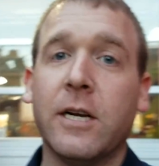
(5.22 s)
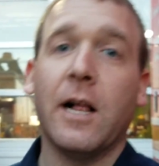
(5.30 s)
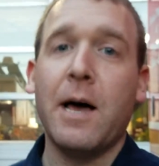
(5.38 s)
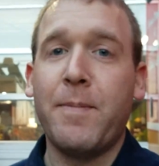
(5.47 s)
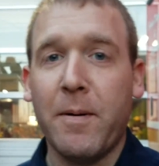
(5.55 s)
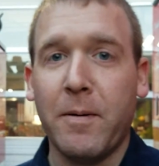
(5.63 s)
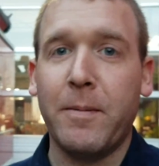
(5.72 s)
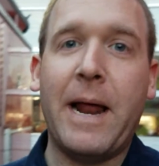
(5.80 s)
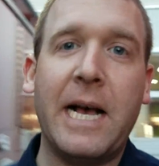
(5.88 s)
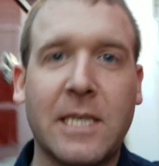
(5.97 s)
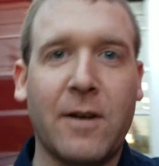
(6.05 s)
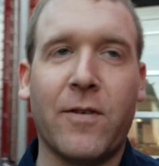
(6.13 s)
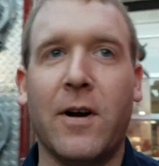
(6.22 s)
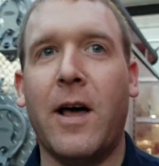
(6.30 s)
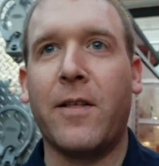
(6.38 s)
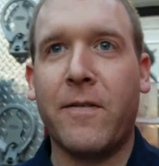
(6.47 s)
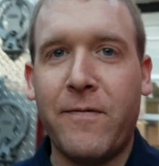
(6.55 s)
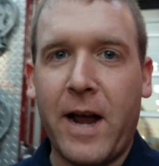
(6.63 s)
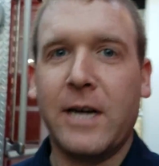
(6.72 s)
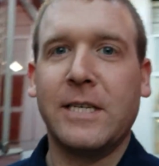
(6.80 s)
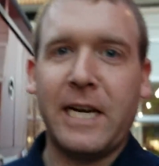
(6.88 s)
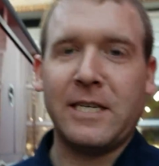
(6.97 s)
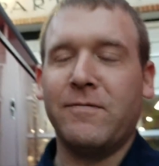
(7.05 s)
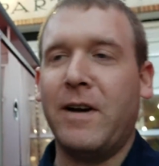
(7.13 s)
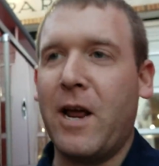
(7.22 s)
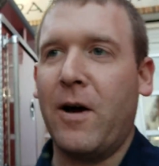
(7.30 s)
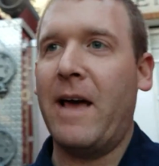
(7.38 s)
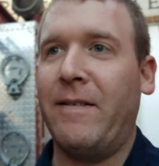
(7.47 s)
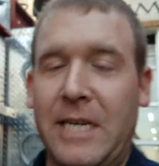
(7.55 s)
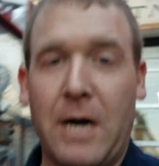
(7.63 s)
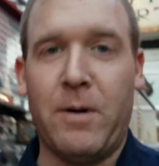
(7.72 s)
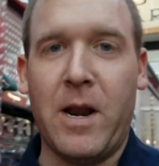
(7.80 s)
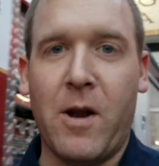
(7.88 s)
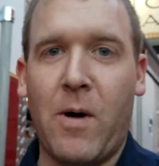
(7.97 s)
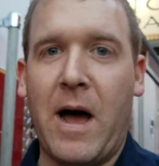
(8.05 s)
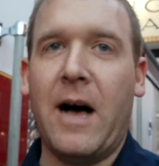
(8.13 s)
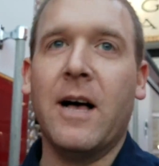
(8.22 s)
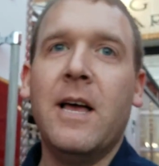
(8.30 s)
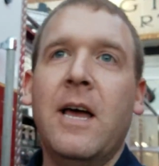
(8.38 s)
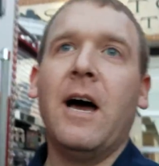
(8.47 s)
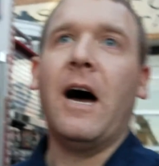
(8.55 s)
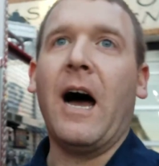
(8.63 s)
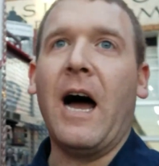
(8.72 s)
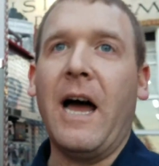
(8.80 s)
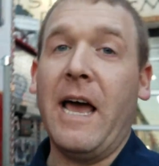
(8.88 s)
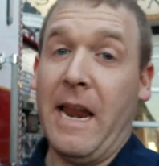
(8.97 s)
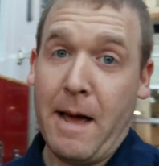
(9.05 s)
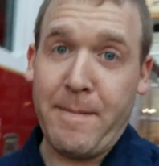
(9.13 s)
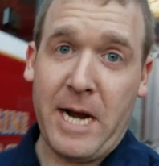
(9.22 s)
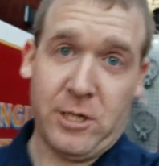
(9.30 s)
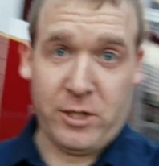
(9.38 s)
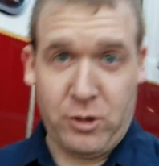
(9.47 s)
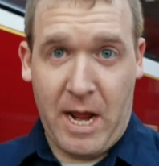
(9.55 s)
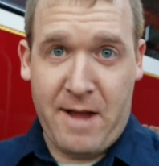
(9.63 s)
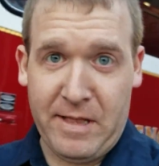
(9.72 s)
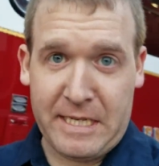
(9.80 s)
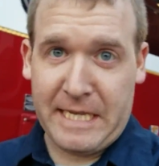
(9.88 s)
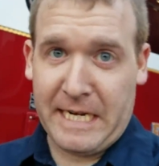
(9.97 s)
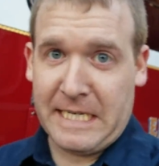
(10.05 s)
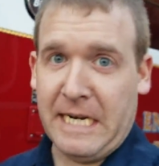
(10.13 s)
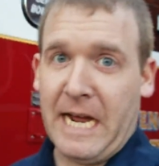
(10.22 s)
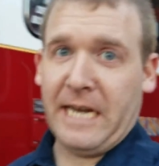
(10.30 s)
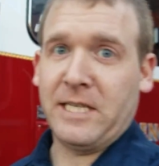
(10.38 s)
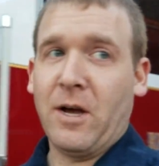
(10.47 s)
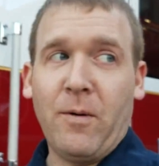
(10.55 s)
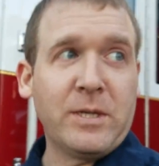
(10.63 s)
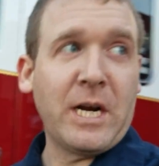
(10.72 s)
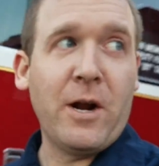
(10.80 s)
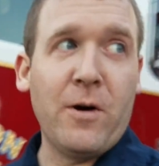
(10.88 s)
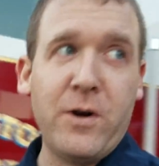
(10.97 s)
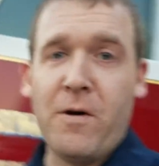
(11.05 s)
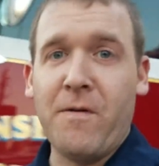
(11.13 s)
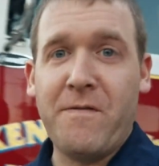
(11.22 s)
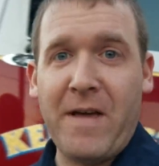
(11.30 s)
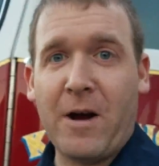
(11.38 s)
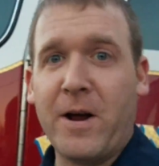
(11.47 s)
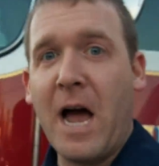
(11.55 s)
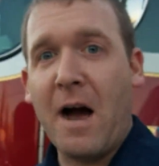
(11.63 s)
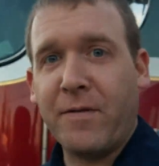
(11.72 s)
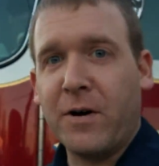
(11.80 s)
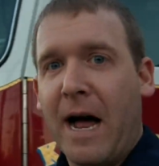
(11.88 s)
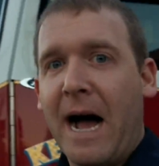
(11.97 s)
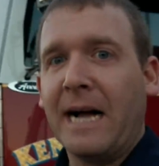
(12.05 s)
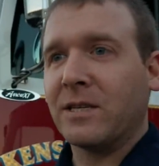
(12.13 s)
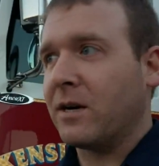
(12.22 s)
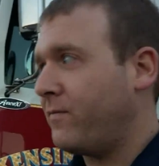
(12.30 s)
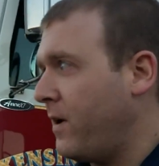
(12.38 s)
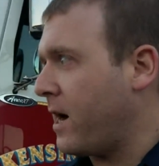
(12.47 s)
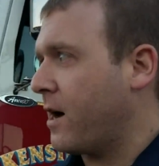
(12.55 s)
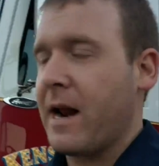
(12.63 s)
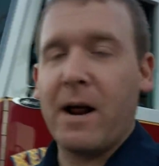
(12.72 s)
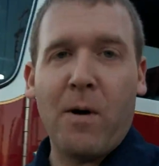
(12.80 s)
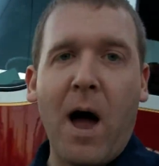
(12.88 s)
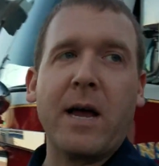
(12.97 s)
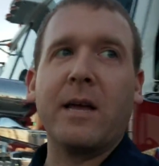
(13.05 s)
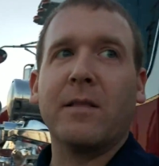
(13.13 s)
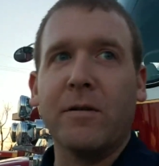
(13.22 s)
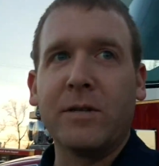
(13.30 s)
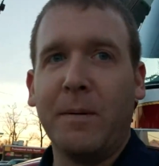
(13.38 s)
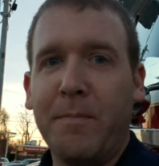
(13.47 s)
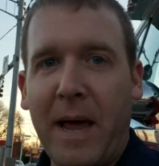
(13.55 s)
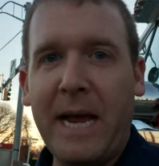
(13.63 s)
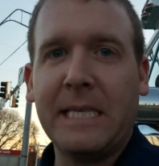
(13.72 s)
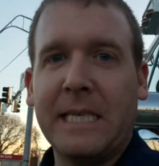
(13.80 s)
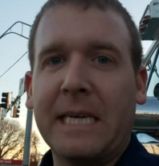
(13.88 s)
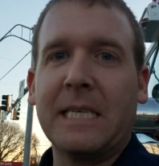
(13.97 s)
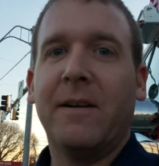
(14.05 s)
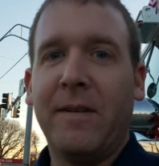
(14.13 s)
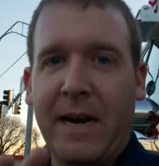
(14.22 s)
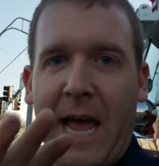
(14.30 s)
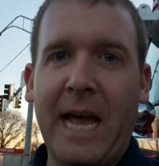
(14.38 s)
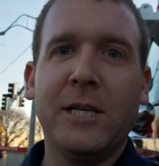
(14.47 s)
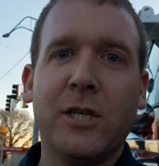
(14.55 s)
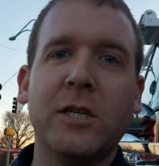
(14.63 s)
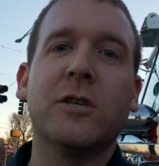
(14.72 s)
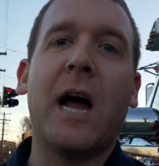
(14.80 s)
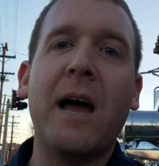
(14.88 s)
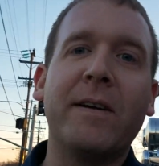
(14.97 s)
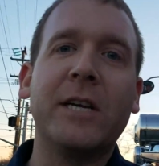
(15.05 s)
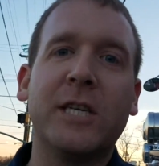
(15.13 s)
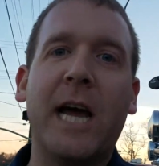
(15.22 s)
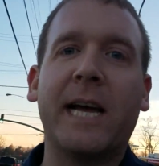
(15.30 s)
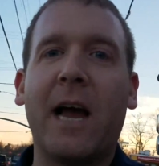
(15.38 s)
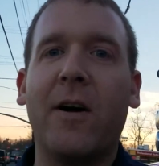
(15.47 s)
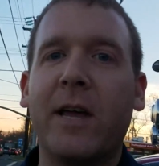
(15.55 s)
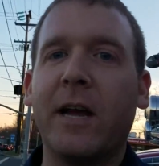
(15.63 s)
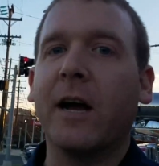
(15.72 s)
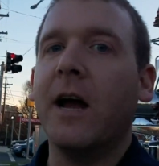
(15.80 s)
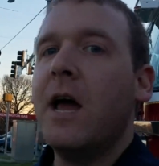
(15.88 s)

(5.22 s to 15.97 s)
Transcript: A lot of people have been asking for another fire station video, and I haven't done one in a while. And I'm actually driving this thing tonight, which I don't do very often or not. So I figured I'd walk you through some basics of an engine driving checkout here.